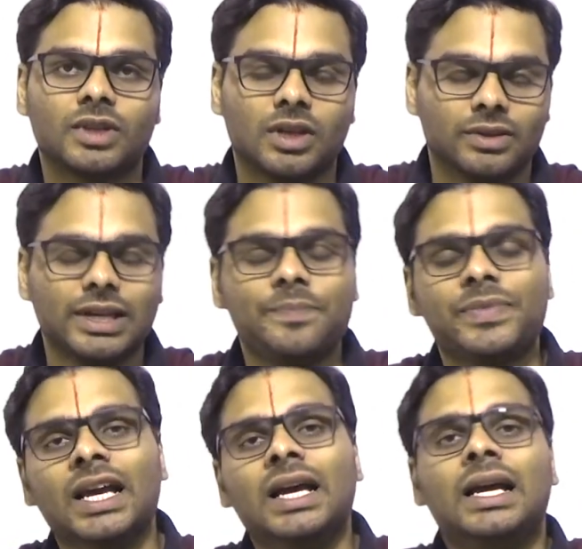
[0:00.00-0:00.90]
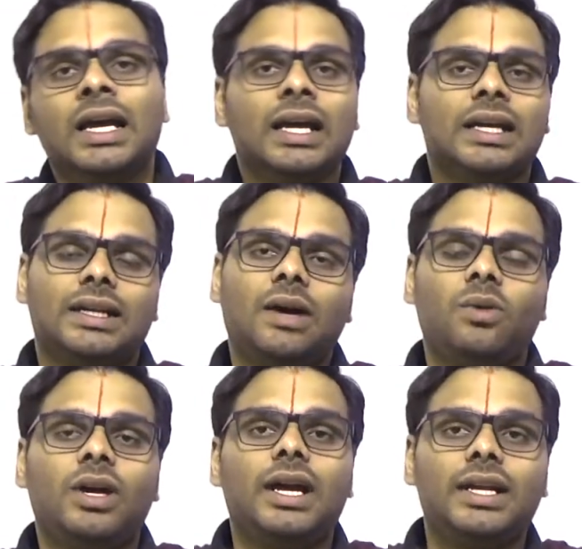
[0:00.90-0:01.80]
Okay. Now
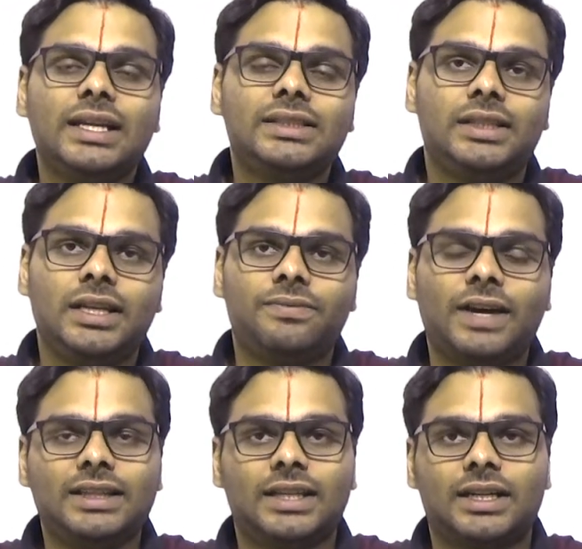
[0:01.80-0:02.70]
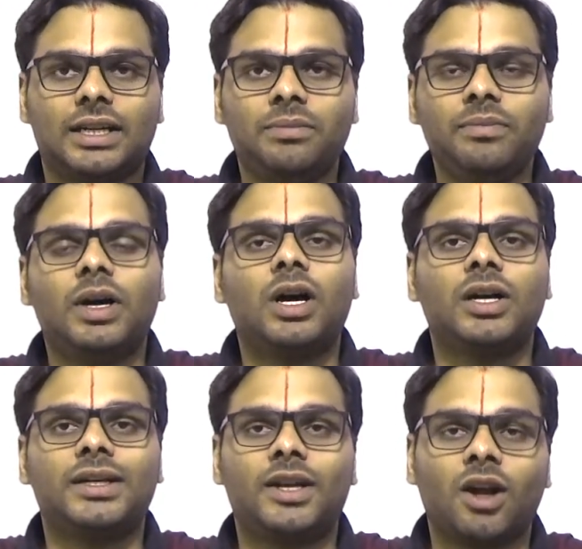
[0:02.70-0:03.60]
let's define the term
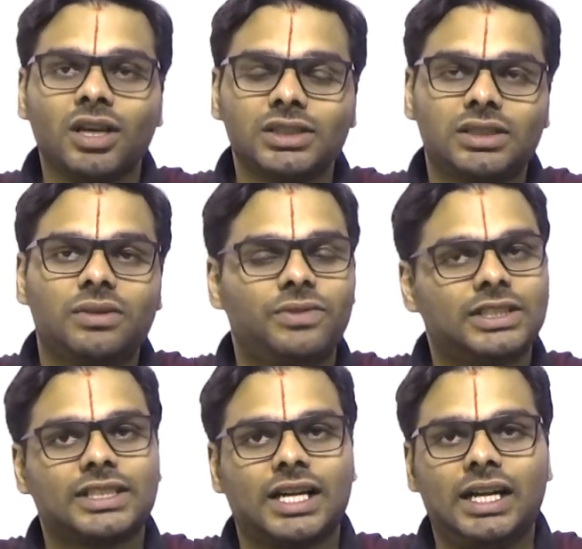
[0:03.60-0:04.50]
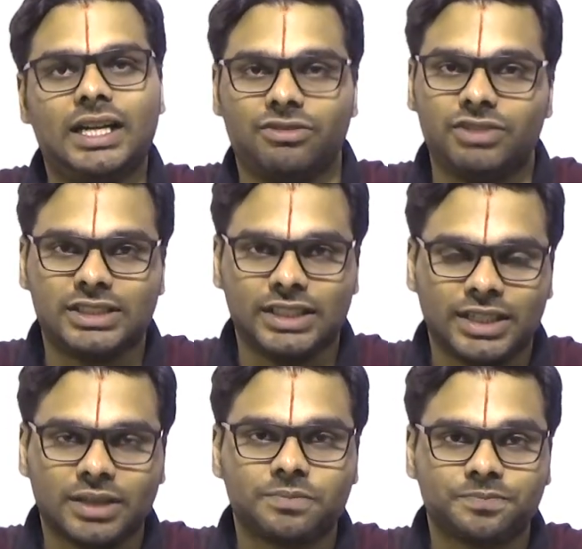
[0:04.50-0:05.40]
gross fiscal deficit.
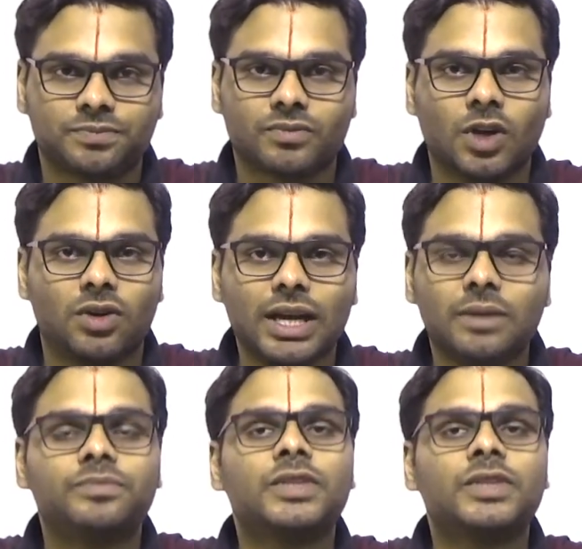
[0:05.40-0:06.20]
Okay.